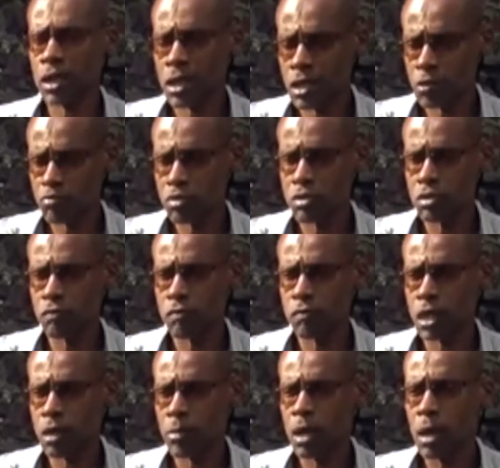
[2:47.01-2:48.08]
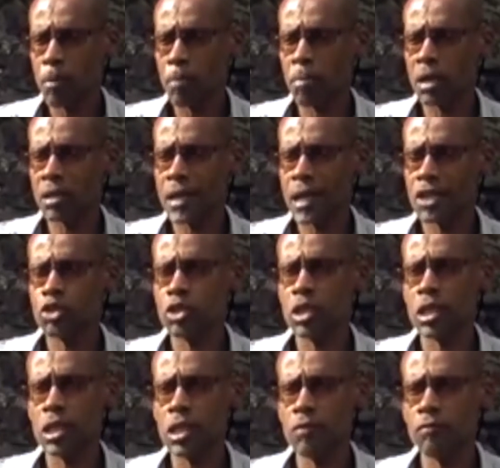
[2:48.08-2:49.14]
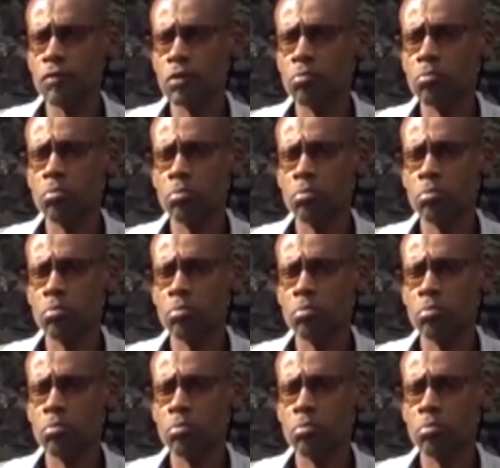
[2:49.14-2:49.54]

in its present form might actually even